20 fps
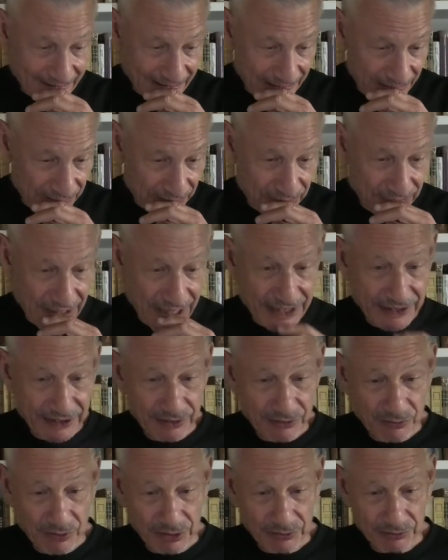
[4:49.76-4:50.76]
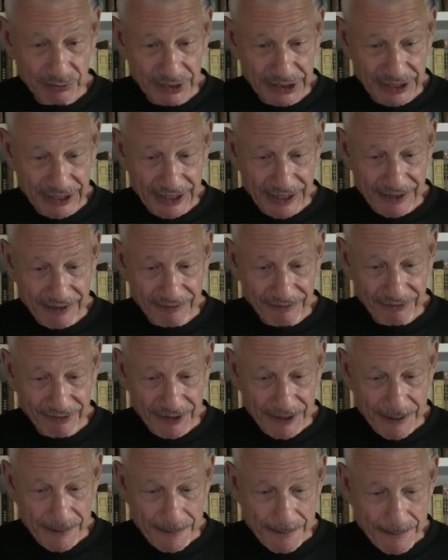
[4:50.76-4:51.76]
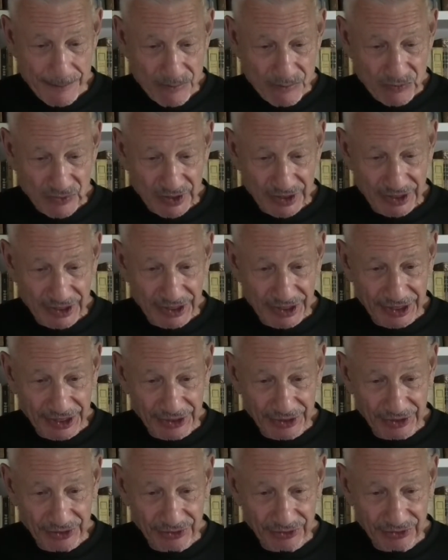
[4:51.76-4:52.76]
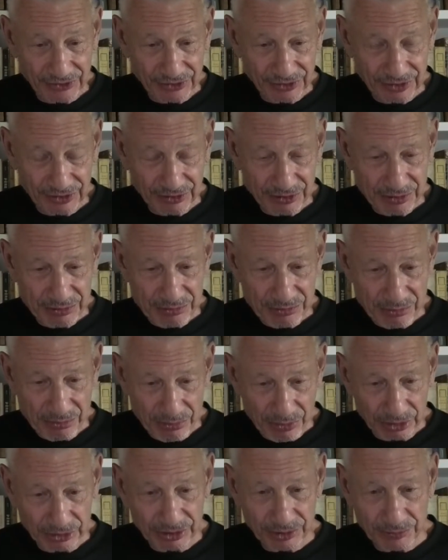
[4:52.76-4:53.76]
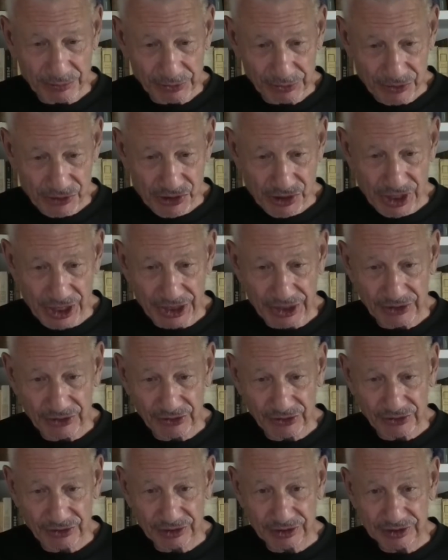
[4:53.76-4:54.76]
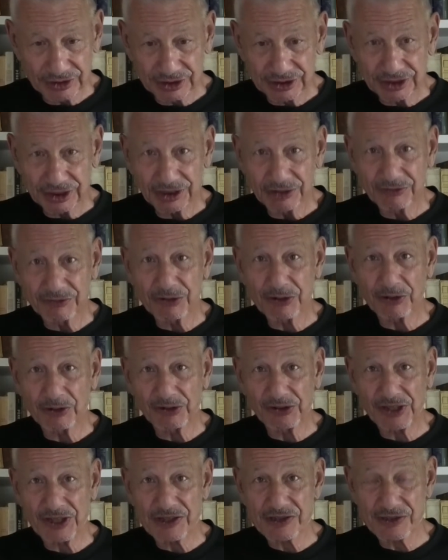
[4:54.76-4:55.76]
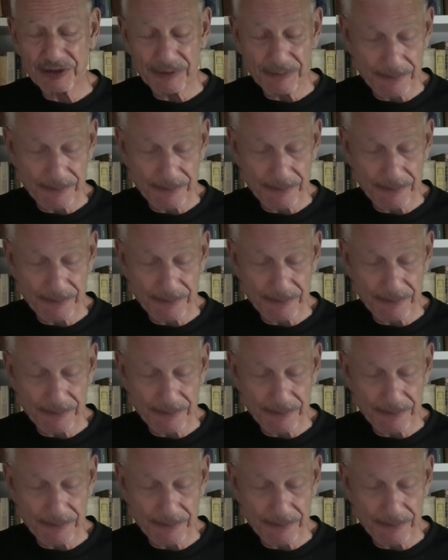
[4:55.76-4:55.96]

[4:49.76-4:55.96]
Rather, what we have is multiple chains of causation.